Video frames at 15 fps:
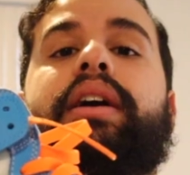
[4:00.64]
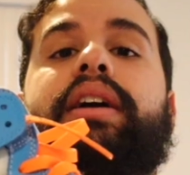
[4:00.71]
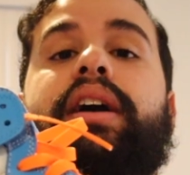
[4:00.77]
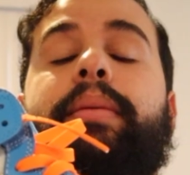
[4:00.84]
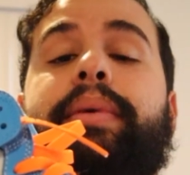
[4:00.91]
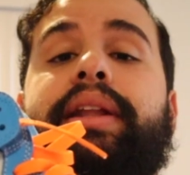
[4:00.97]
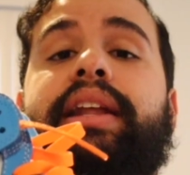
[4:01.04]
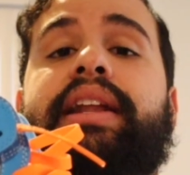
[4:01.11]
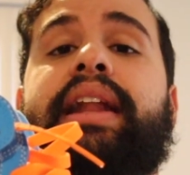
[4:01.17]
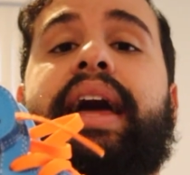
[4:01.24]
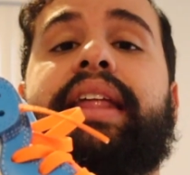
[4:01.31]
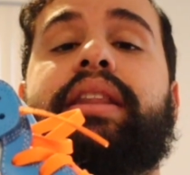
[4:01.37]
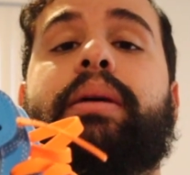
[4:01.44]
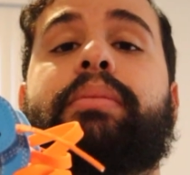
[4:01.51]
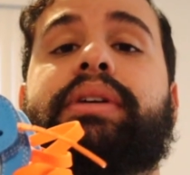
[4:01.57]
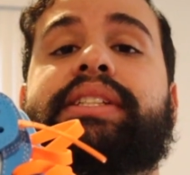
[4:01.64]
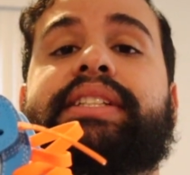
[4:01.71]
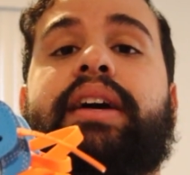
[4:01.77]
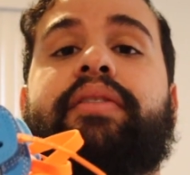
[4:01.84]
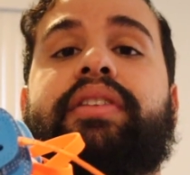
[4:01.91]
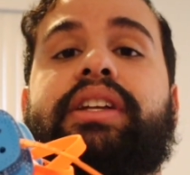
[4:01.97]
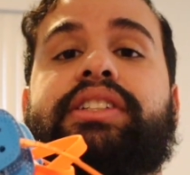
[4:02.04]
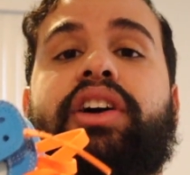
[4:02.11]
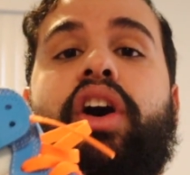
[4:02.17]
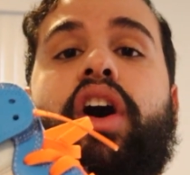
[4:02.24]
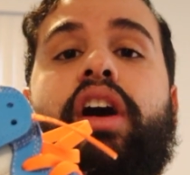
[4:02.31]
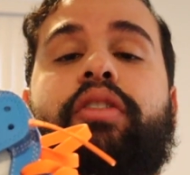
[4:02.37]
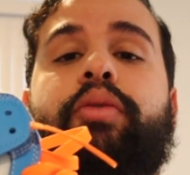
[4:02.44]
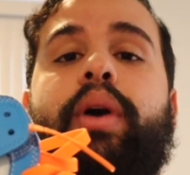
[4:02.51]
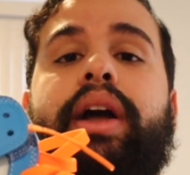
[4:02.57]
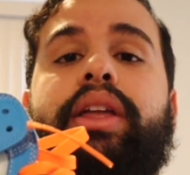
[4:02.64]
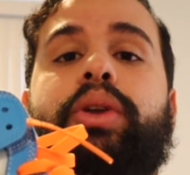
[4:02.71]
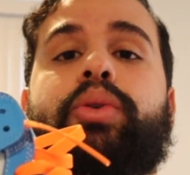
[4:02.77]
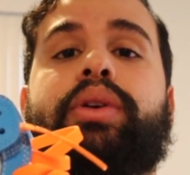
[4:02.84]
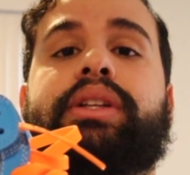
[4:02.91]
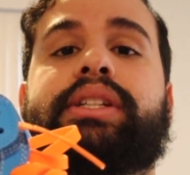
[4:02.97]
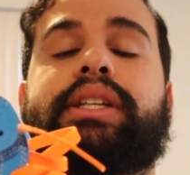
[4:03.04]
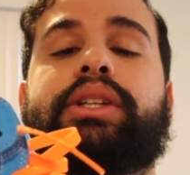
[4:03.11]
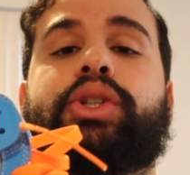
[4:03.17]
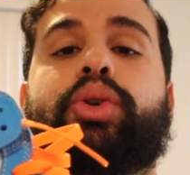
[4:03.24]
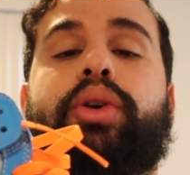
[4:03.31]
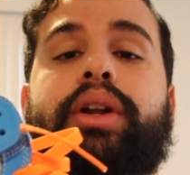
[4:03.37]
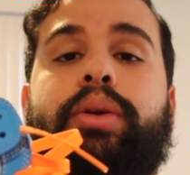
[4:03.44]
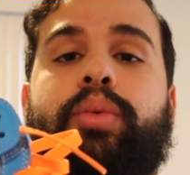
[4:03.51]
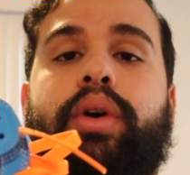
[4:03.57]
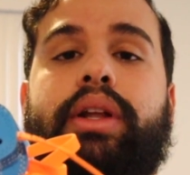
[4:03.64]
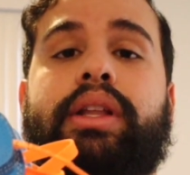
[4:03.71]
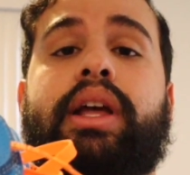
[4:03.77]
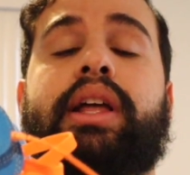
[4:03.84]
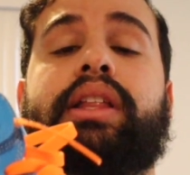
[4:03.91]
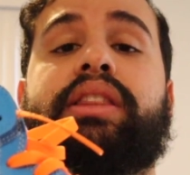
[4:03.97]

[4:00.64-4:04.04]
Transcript: Coming in at number 7 is an off-white UNC Jordan 1.